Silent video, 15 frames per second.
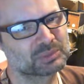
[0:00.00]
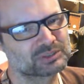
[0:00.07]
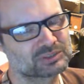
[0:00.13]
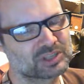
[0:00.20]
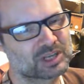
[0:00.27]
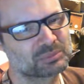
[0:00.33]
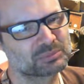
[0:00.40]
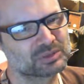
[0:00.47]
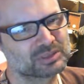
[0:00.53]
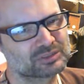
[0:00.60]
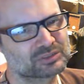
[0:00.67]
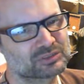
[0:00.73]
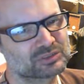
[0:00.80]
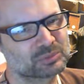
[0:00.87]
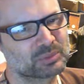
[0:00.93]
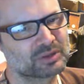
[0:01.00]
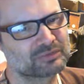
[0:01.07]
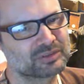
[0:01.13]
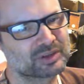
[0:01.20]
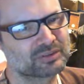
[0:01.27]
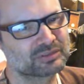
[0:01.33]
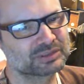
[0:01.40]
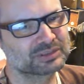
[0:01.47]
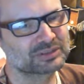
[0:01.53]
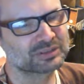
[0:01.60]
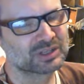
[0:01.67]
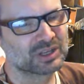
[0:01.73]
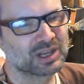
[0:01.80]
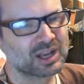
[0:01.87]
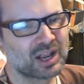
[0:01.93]
much time to listen to my
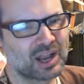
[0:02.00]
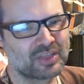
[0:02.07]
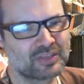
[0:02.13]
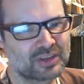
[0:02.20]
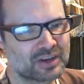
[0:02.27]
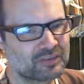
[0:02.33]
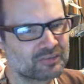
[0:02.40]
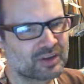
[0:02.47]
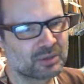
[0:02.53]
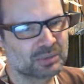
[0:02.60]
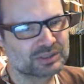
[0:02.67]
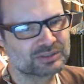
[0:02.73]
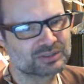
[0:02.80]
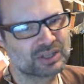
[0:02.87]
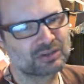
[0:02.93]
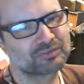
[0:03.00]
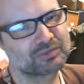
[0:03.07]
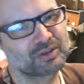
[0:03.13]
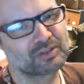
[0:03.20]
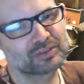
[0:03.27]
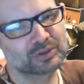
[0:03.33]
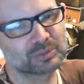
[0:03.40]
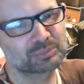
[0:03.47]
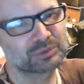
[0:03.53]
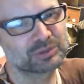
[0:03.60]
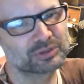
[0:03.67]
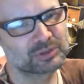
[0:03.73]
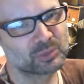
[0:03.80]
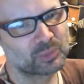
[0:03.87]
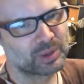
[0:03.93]
favorites. And then I find myself on the
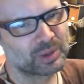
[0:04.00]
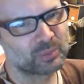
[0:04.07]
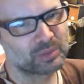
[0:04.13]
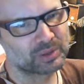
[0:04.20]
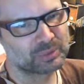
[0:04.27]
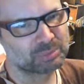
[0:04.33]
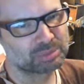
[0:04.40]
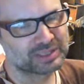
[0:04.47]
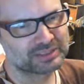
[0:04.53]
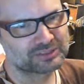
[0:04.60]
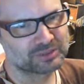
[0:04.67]
computer when I want to play